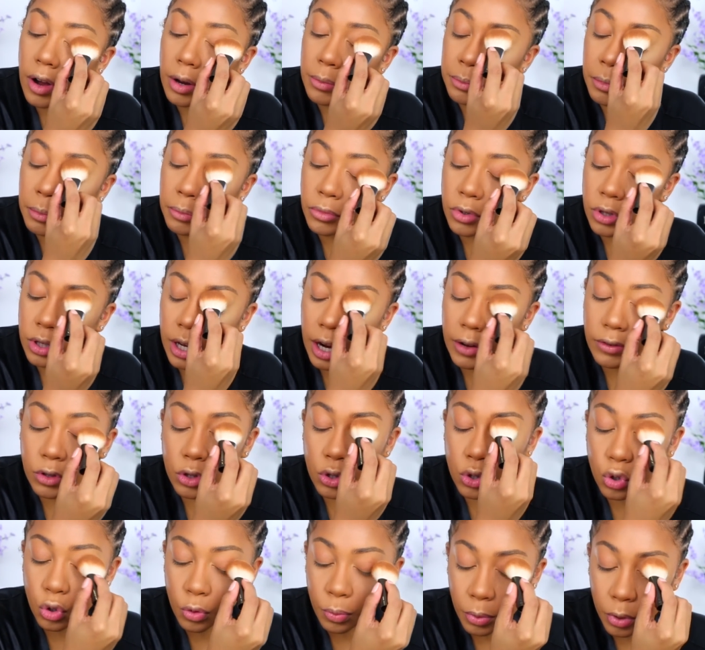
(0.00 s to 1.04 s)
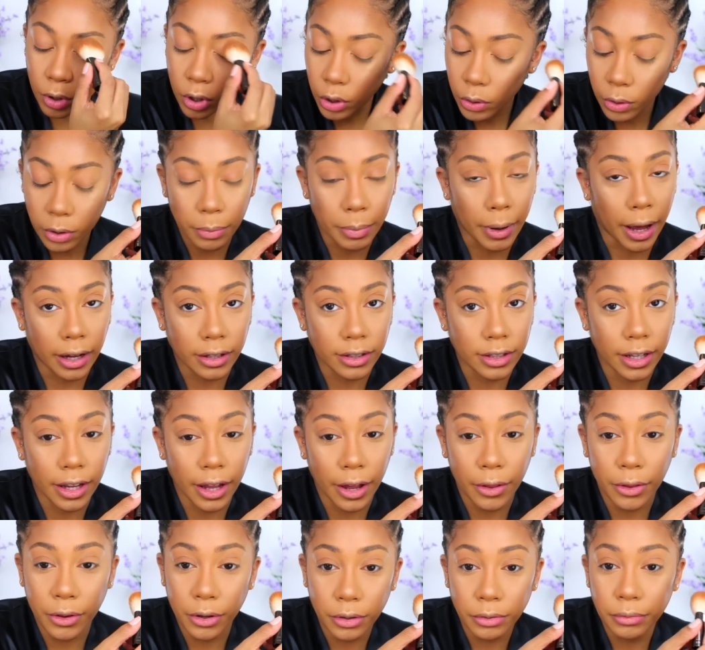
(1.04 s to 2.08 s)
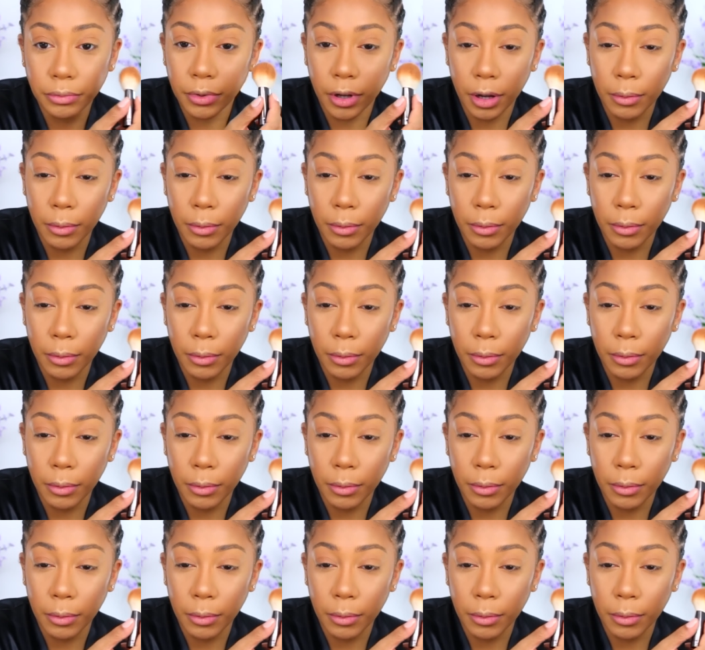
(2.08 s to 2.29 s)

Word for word: I'm, I'm just gonna have to super glue it back together.